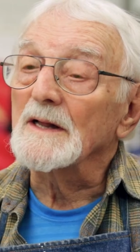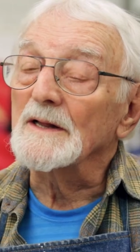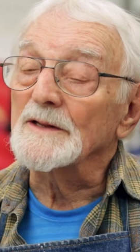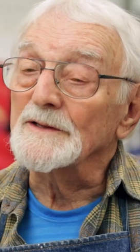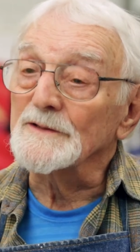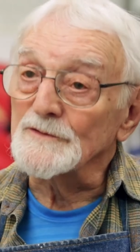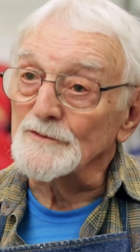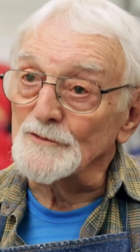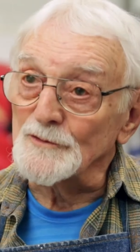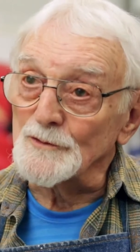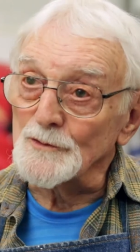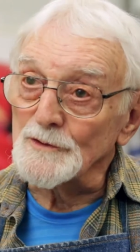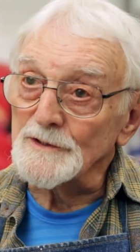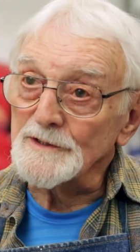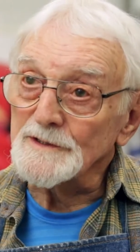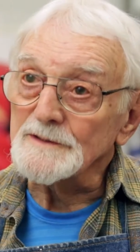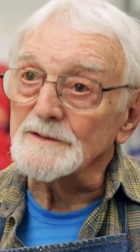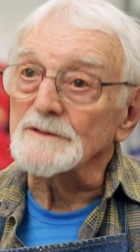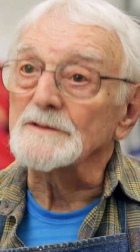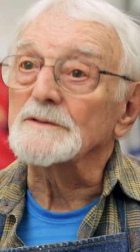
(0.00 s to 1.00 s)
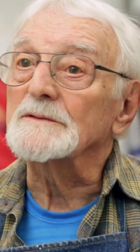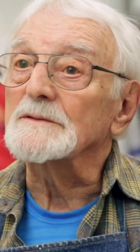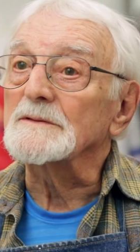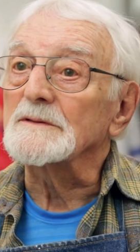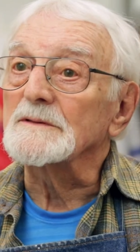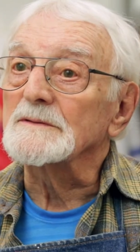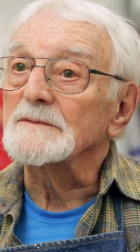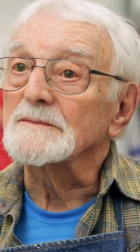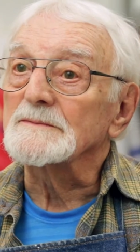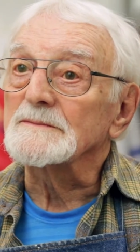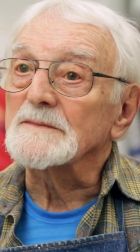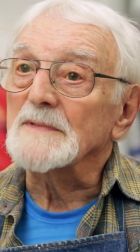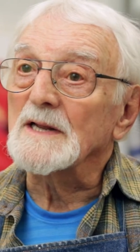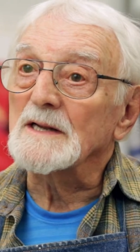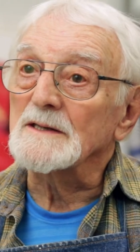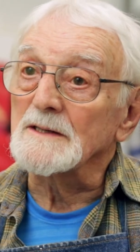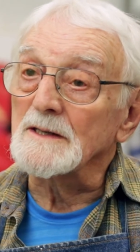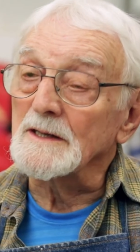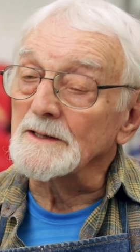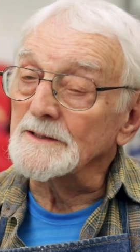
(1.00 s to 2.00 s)
I enjoyed it.
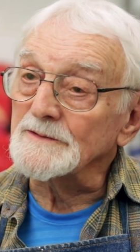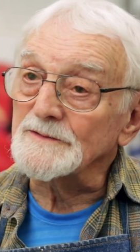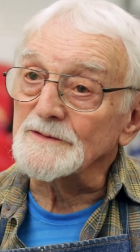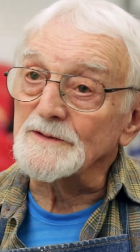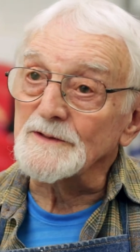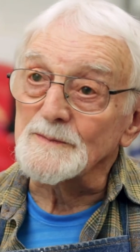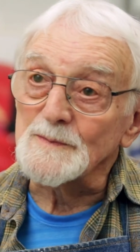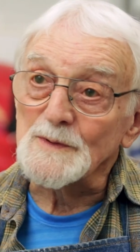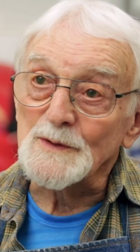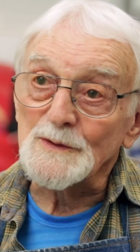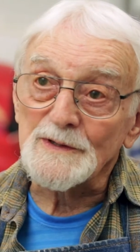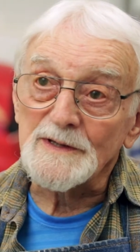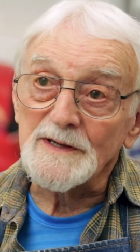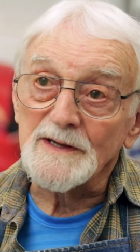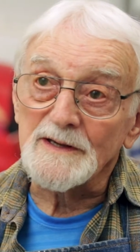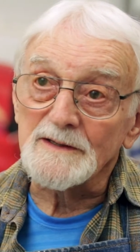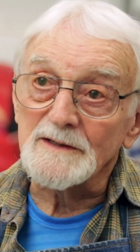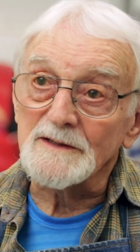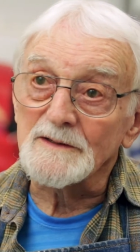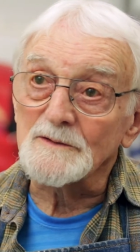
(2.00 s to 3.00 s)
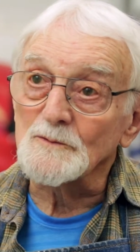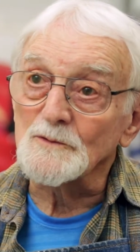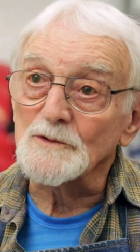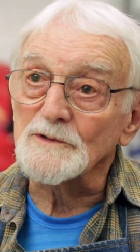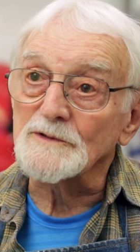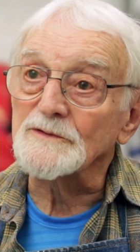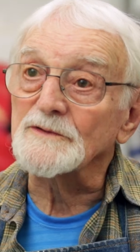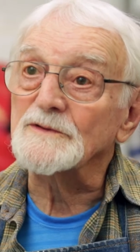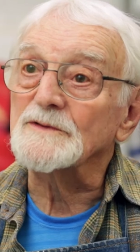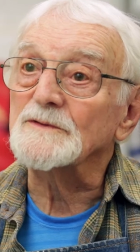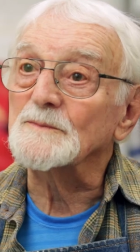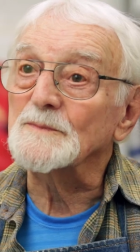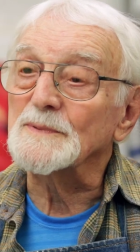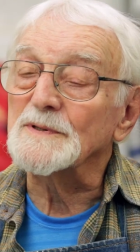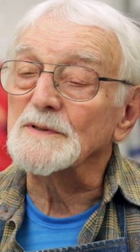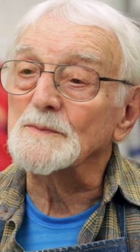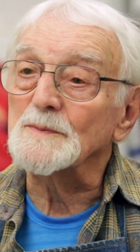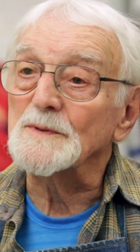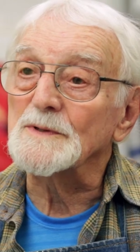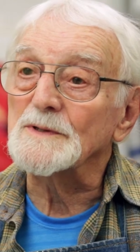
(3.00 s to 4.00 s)
I liked communicating with
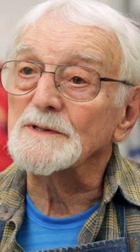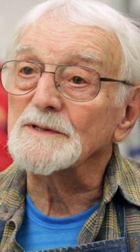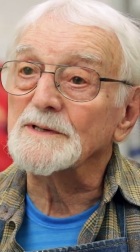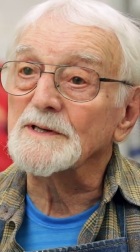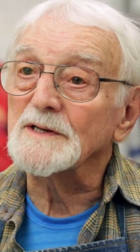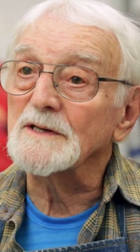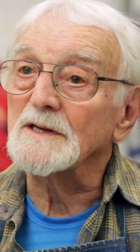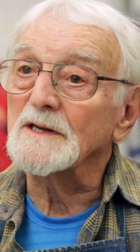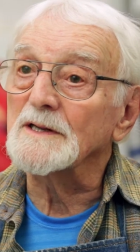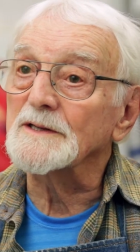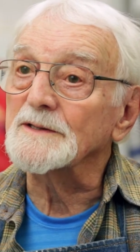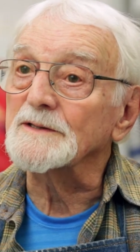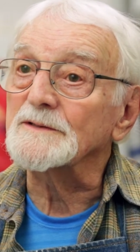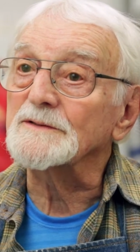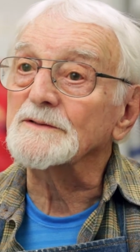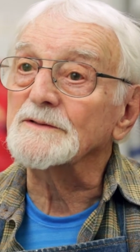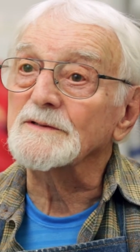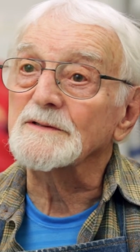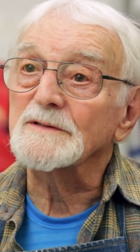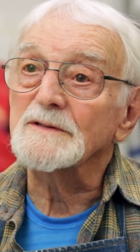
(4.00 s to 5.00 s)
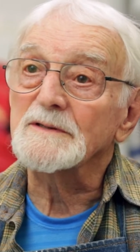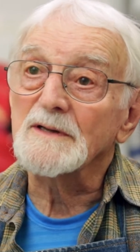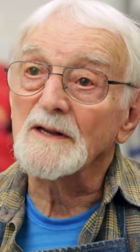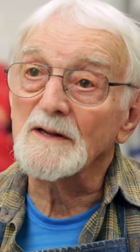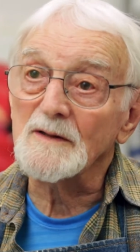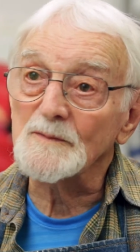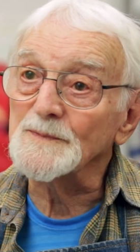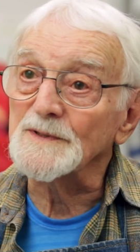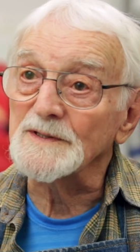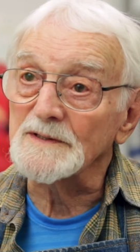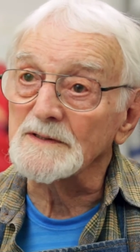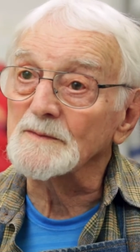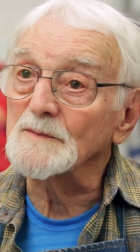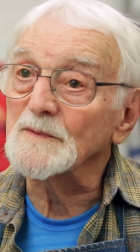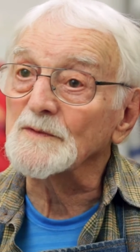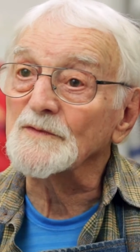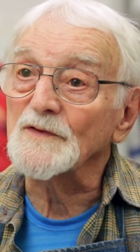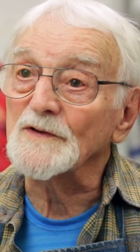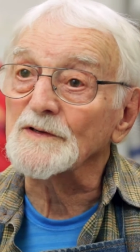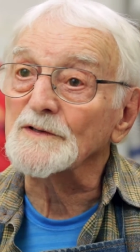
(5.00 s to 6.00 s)
people and I liked helping
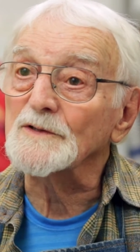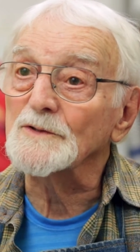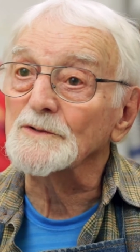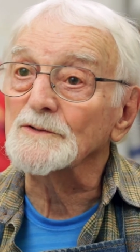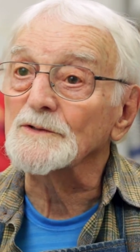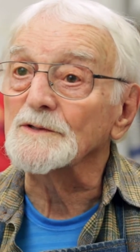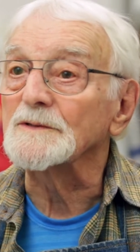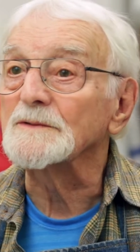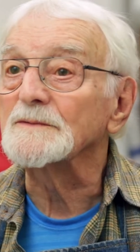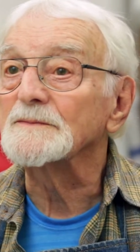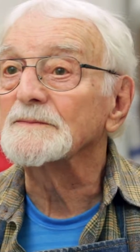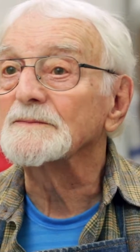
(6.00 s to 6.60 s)
them if I could.